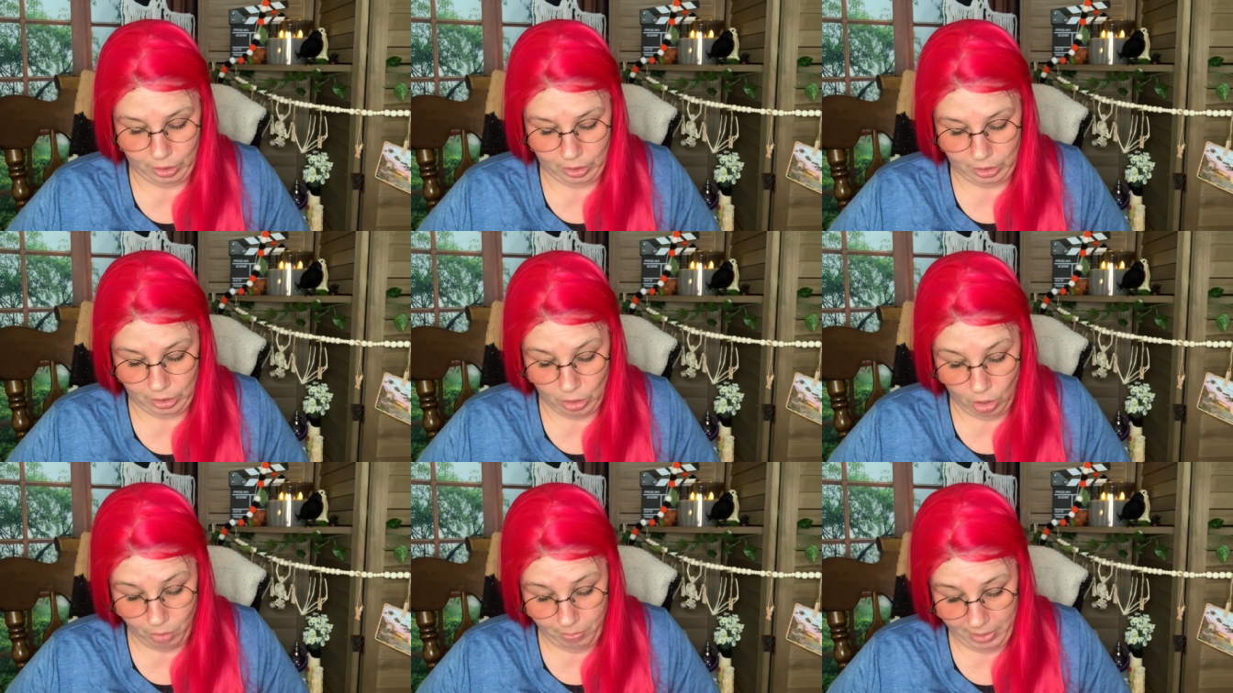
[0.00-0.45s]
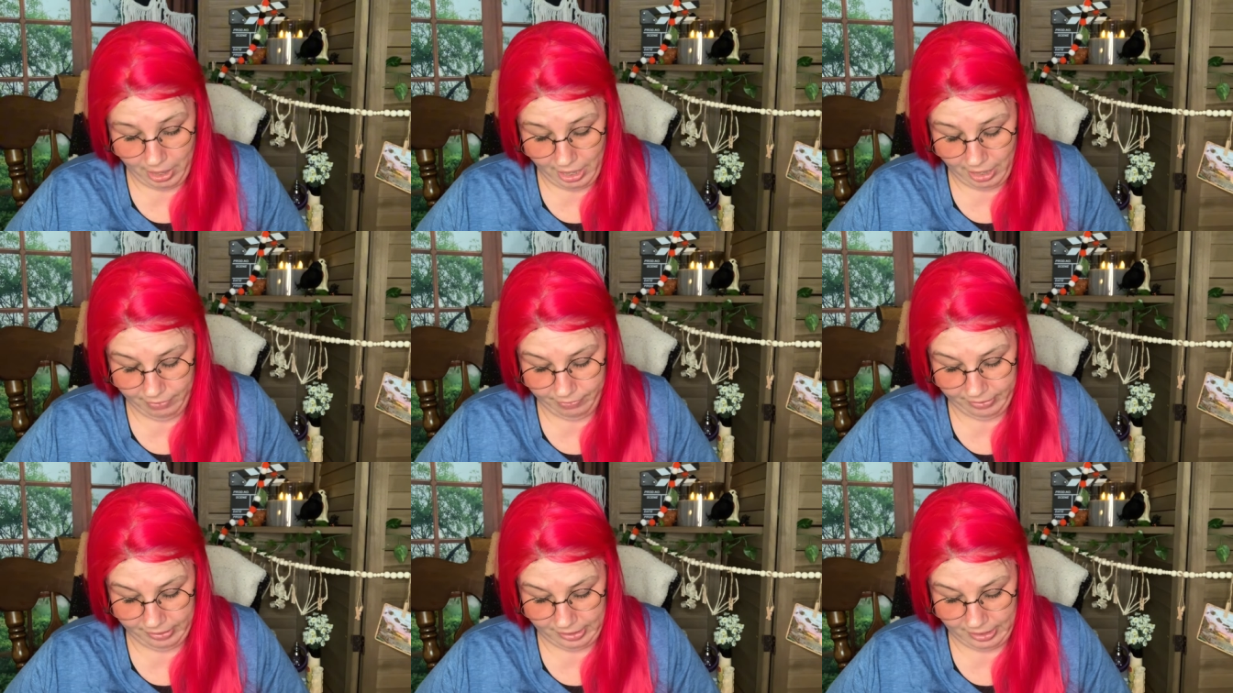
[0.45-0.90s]
y'all may
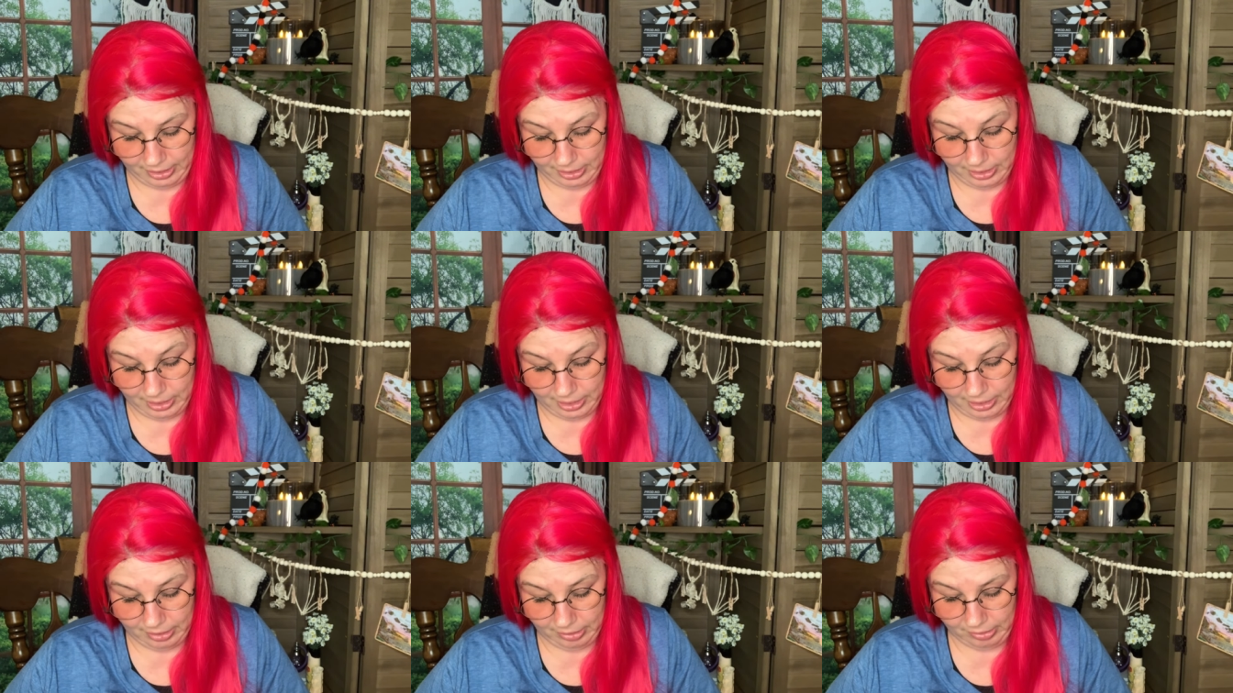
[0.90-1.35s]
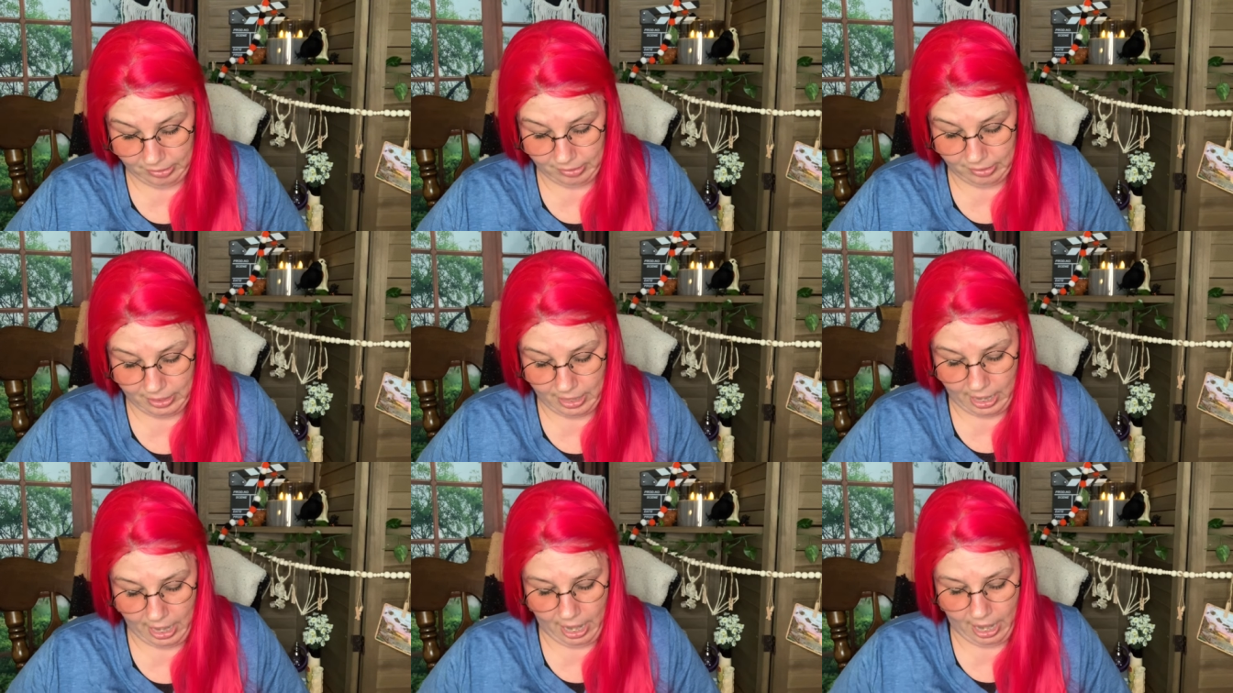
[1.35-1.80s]
have seen this.
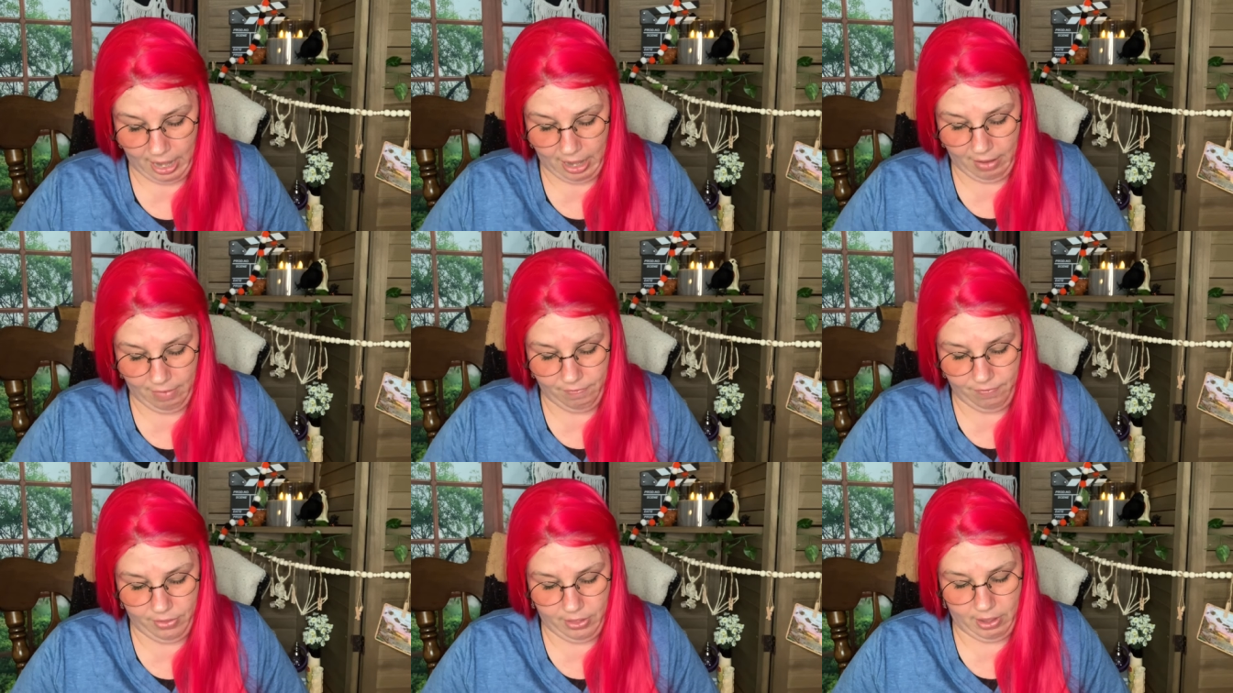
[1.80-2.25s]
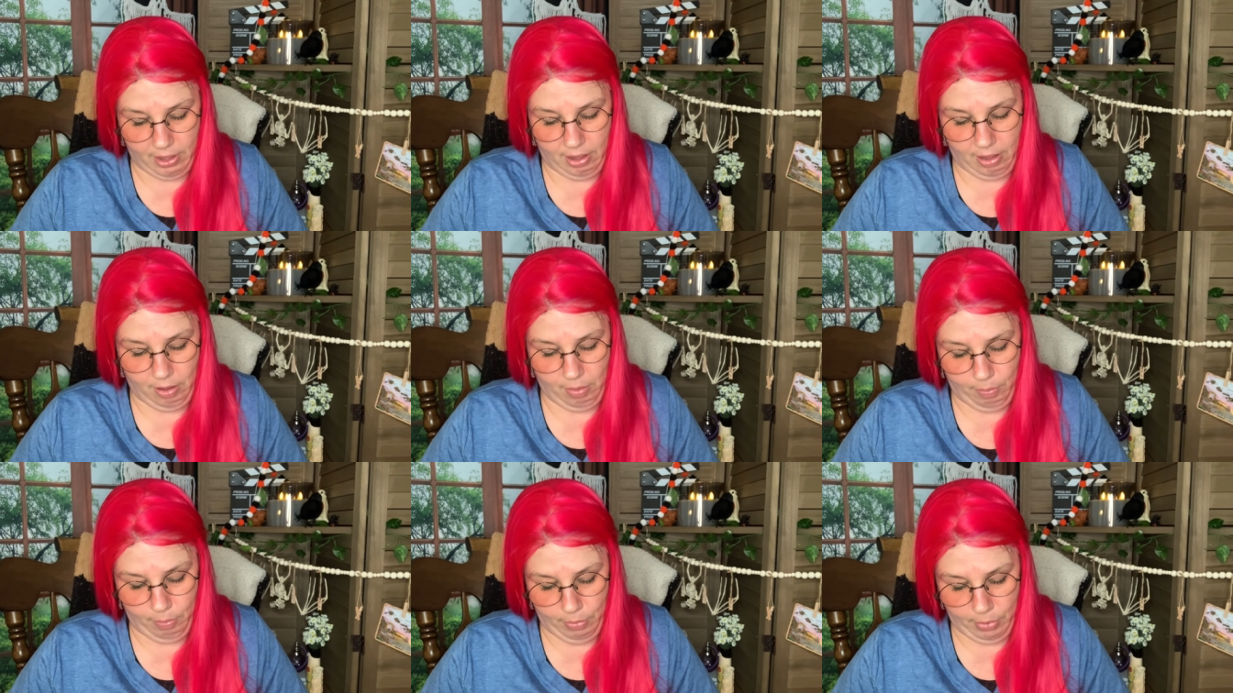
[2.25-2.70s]
They have
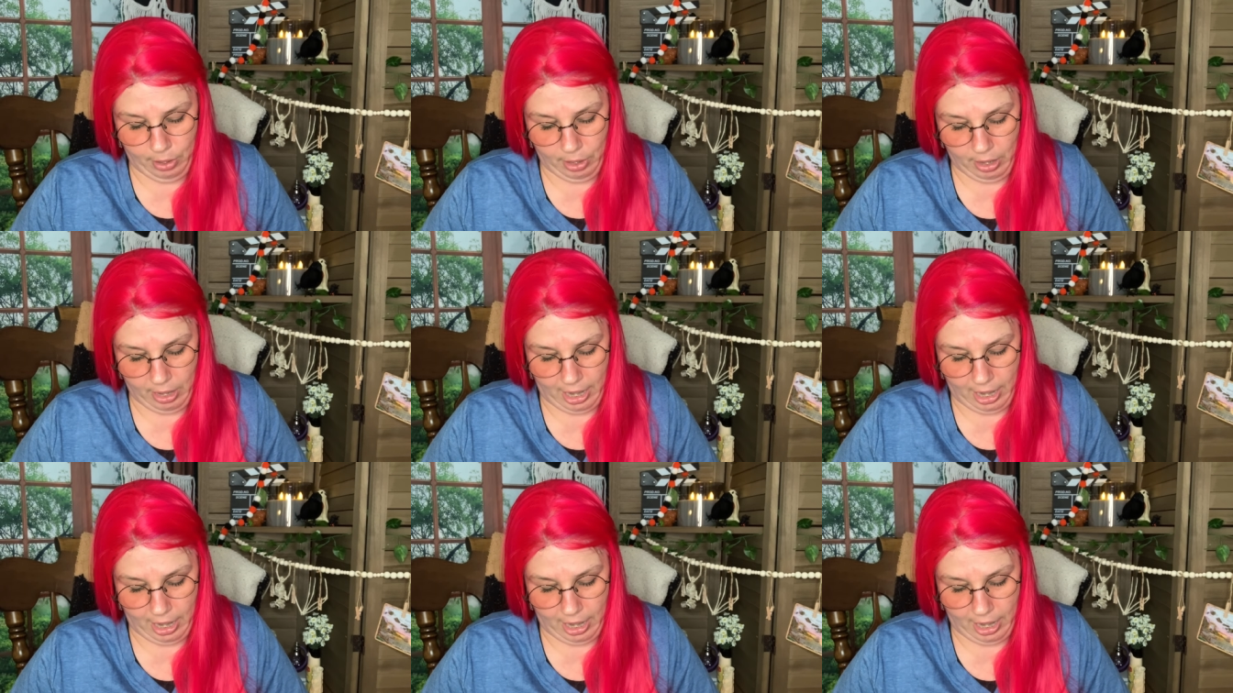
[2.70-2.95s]
them